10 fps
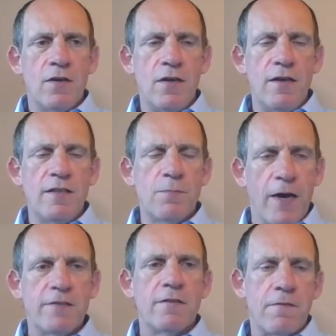in
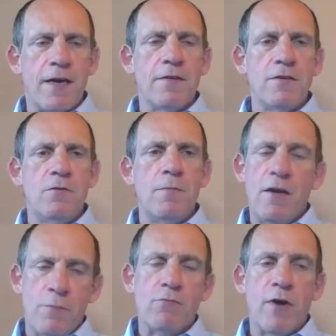spite of the fact that you may
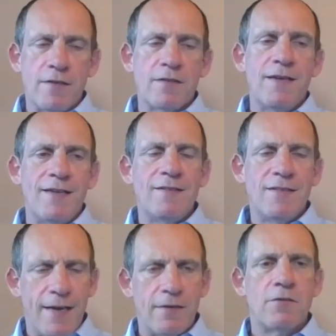have been right in
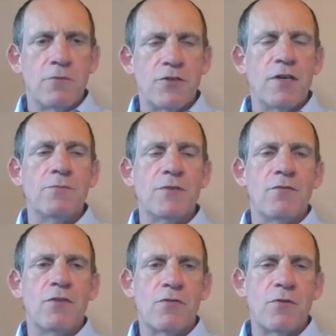technical terms
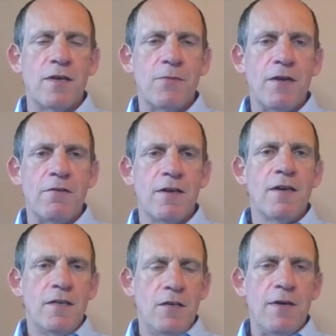over the 3 year period,
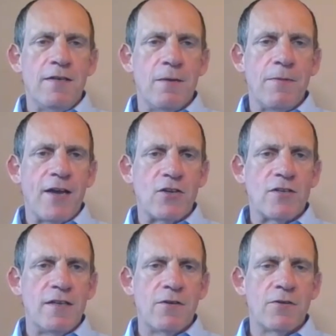you end up
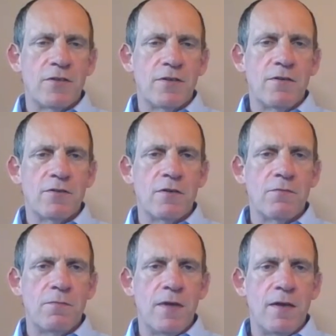actually costing yourself
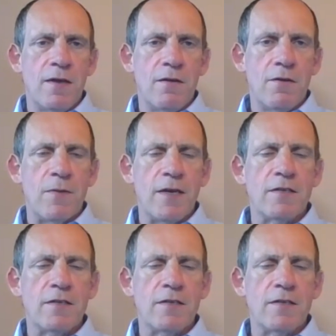a lot of money.